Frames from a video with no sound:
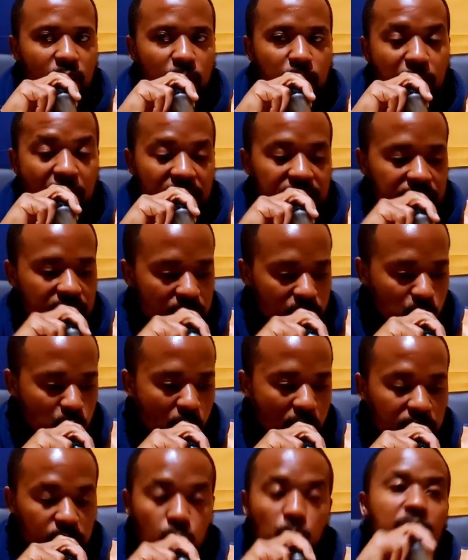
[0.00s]
But guess
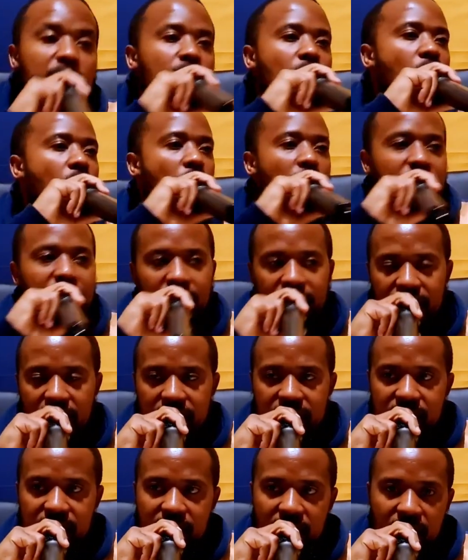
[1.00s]
what? With all the
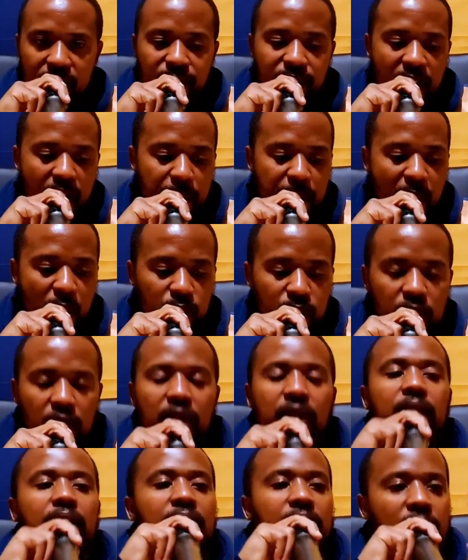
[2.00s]
classes that have come
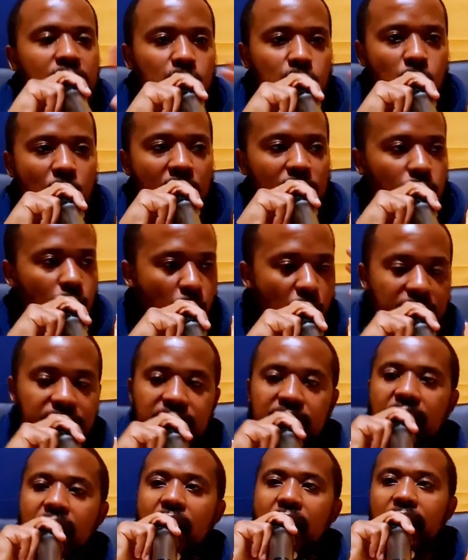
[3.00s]
out, guess what?
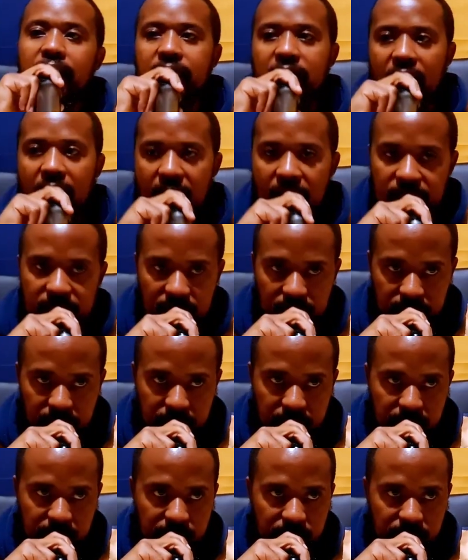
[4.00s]
One ear at the other.